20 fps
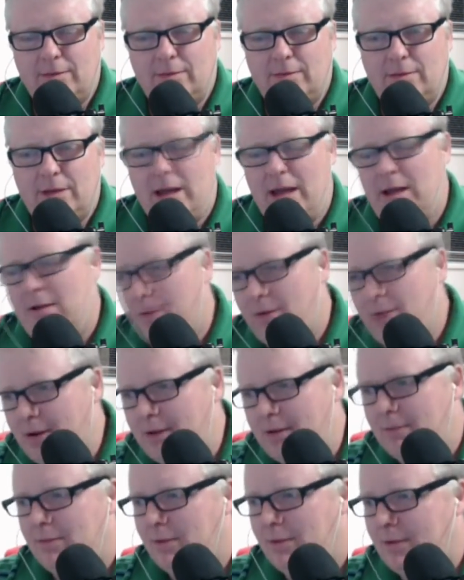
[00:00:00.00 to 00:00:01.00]
Yeah, right.
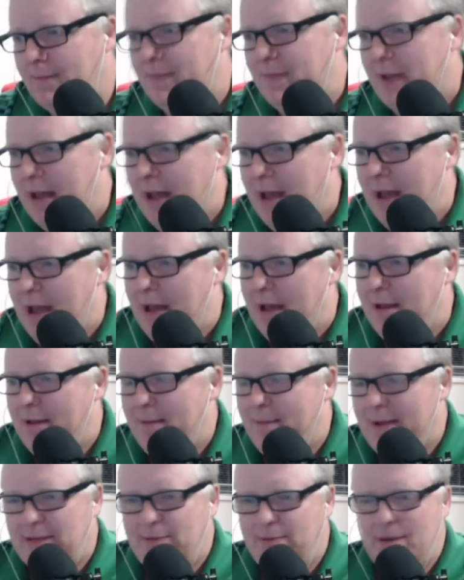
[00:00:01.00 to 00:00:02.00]
It
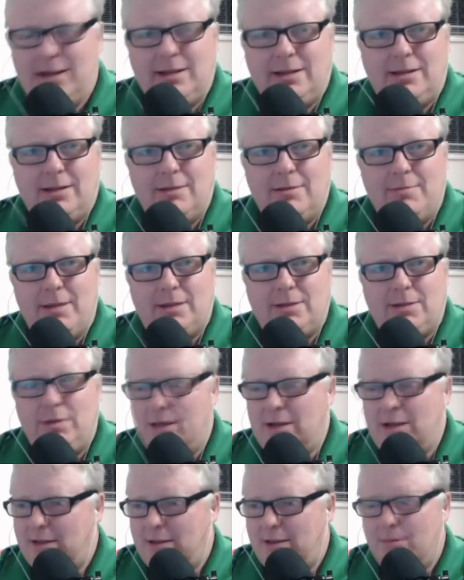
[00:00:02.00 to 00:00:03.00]
must be just the
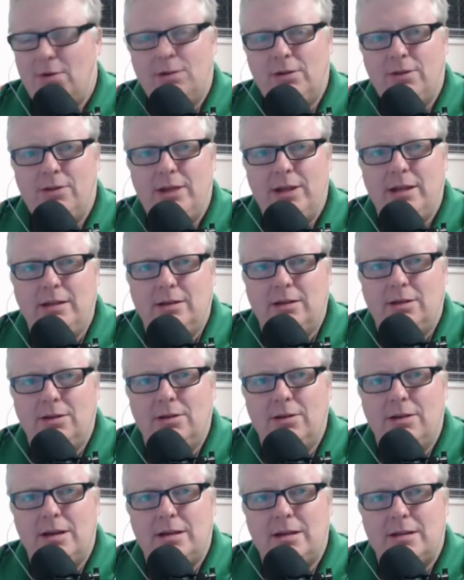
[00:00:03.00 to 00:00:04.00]
modern thing to
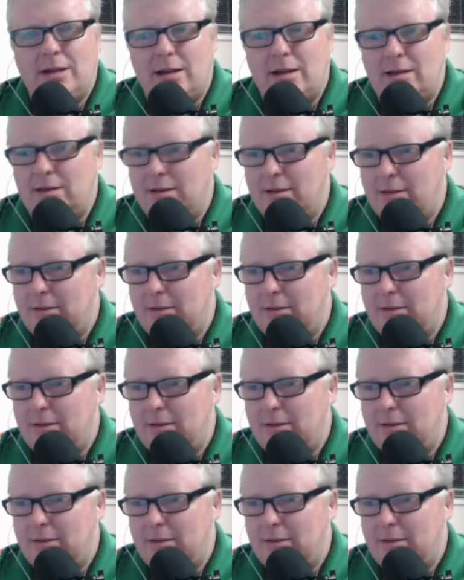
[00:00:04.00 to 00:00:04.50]
do these days.